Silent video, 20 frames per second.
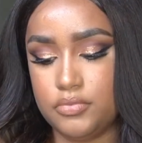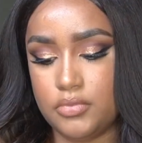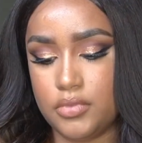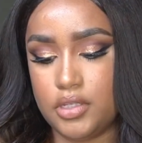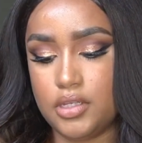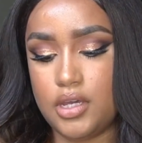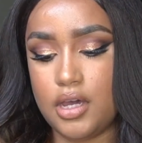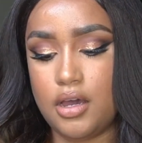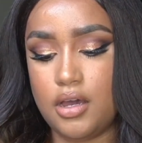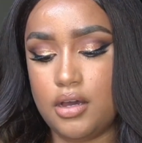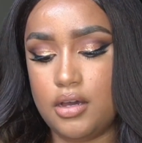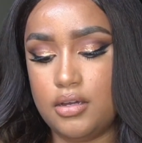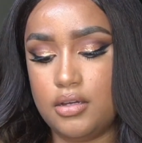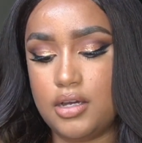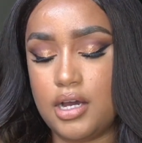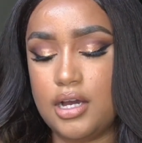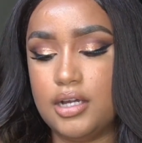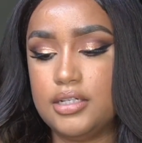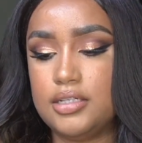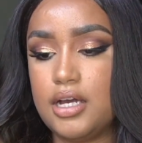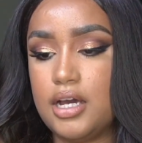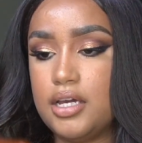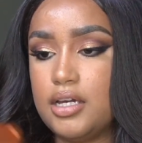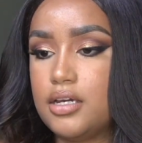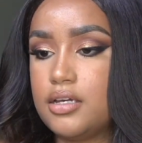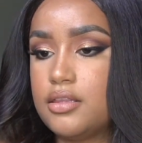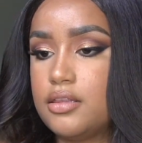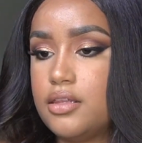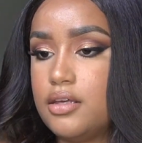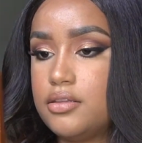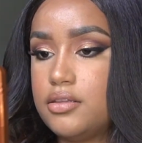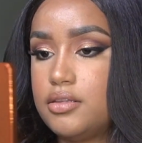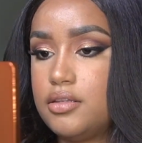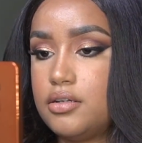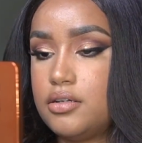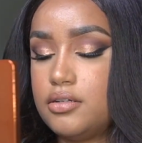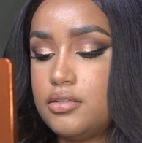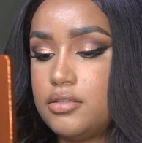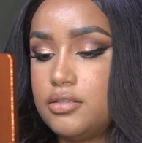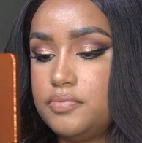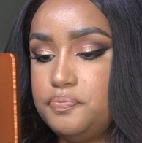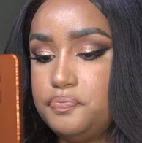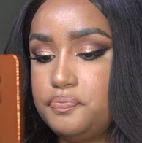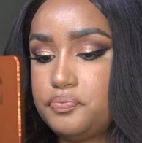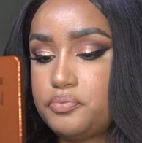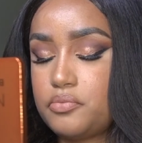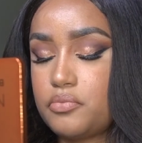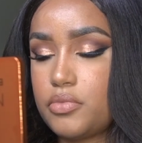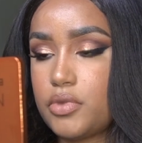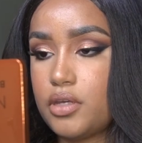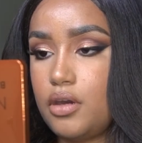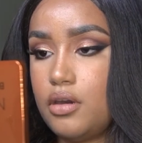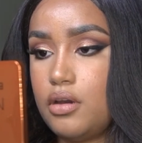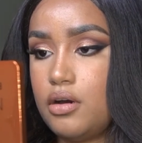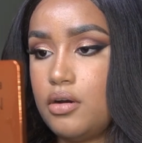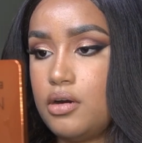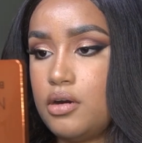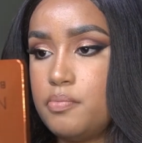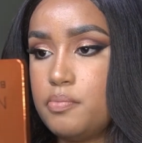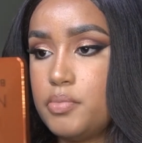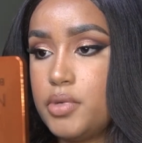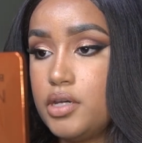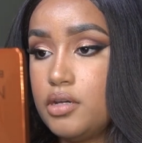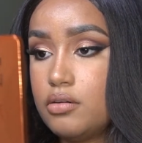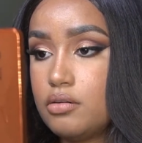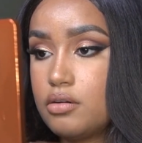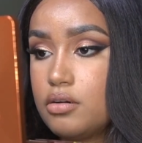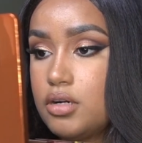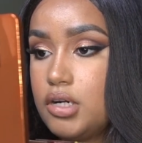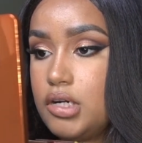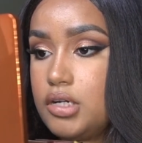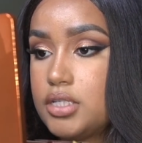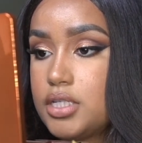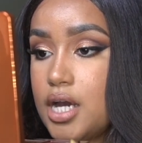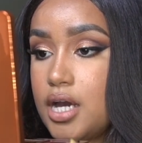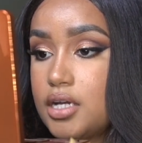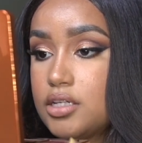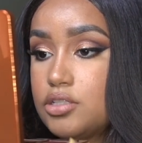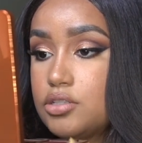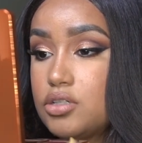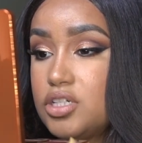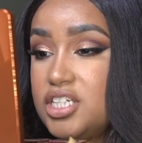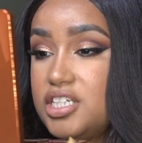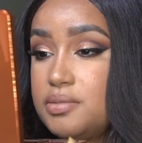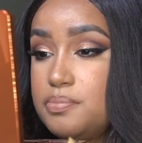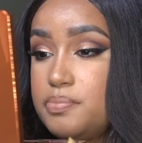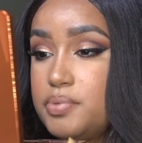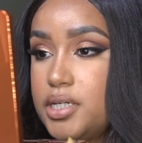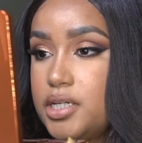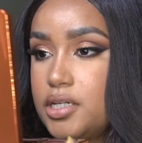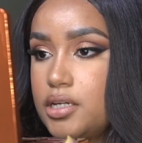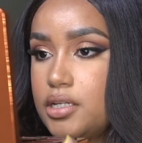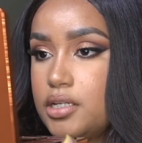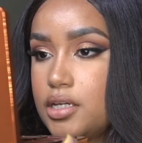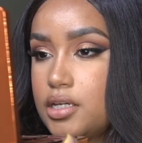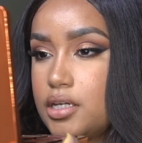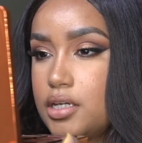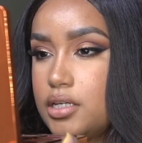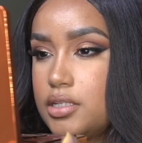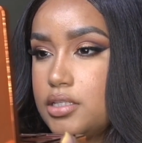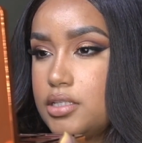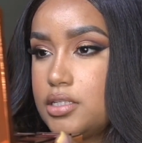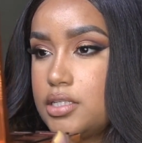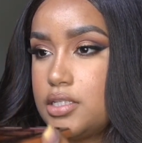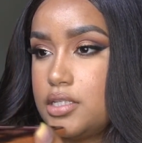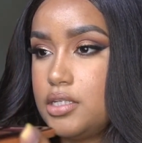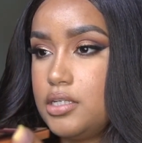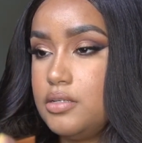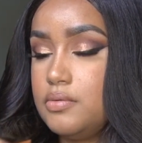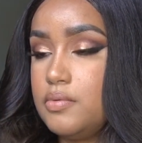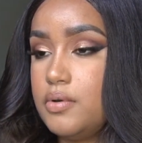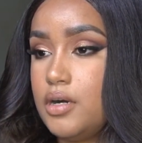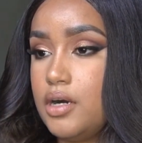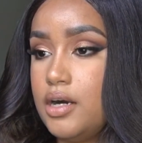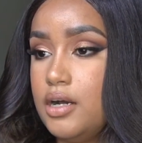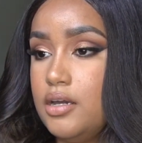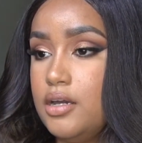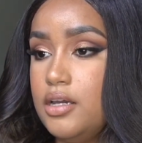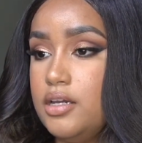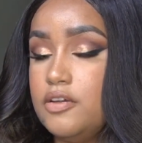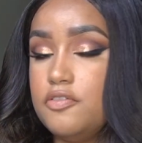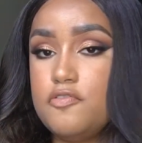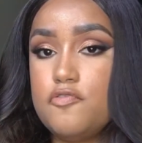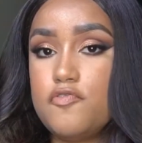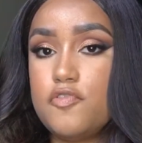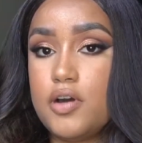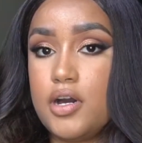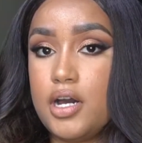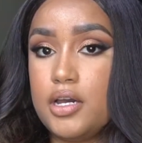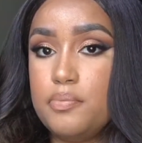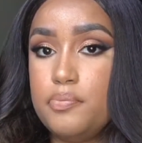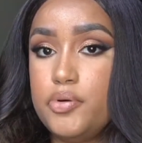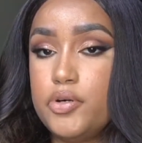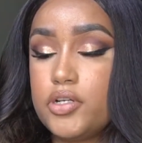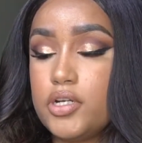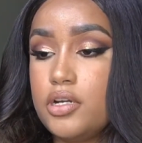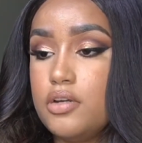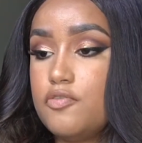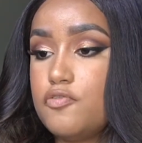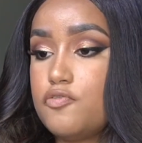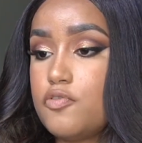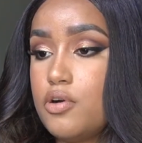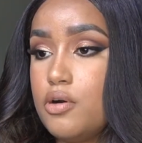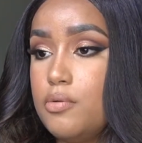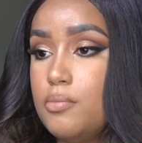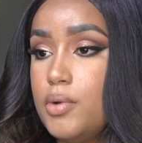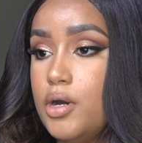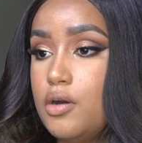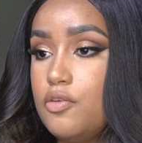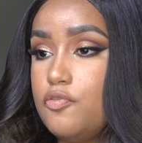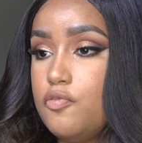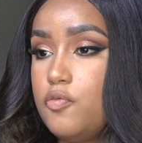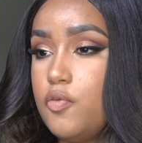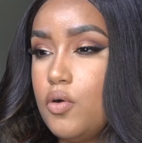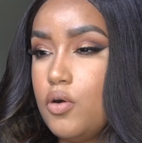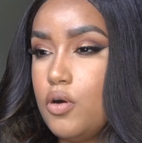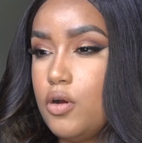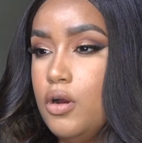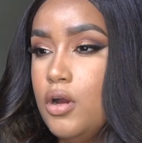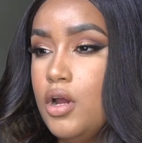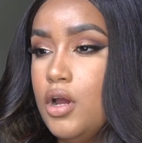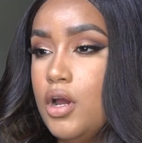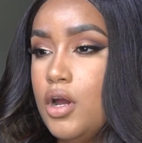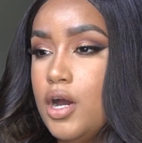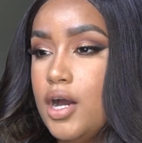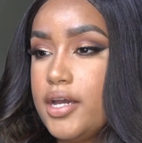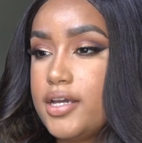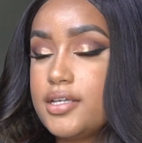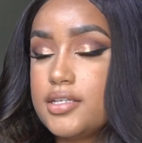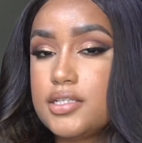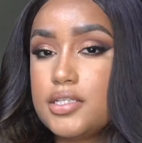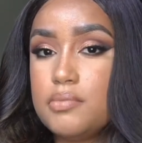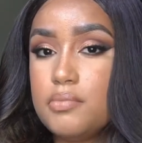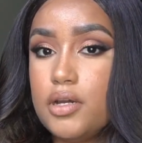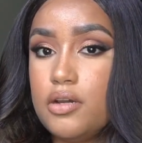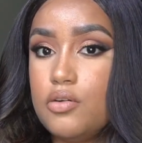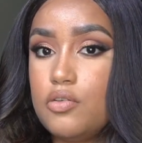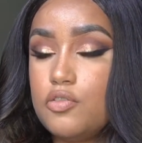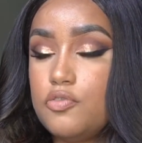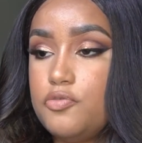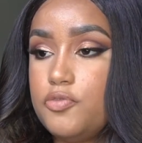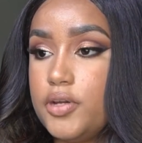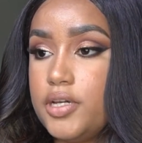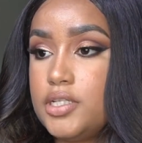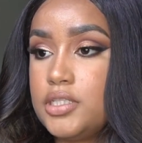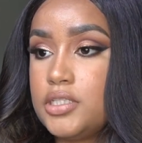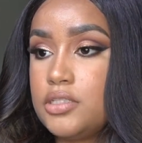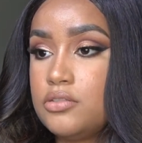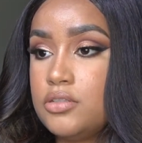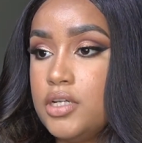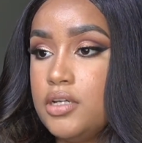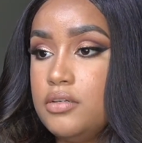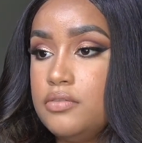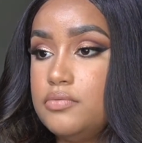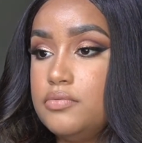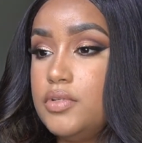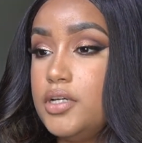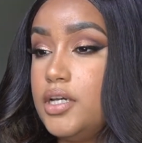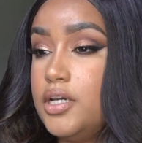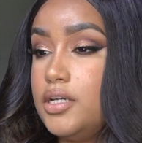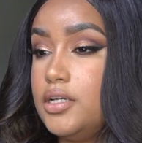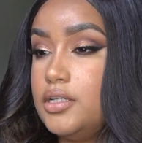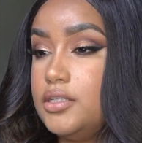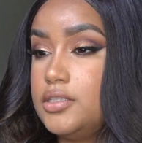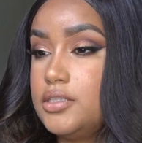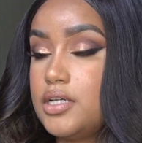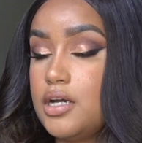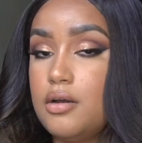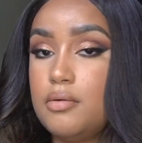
yeah, I like that the mirror is actually big, and I can see, if I put it from afar, I can see my whole face on it. And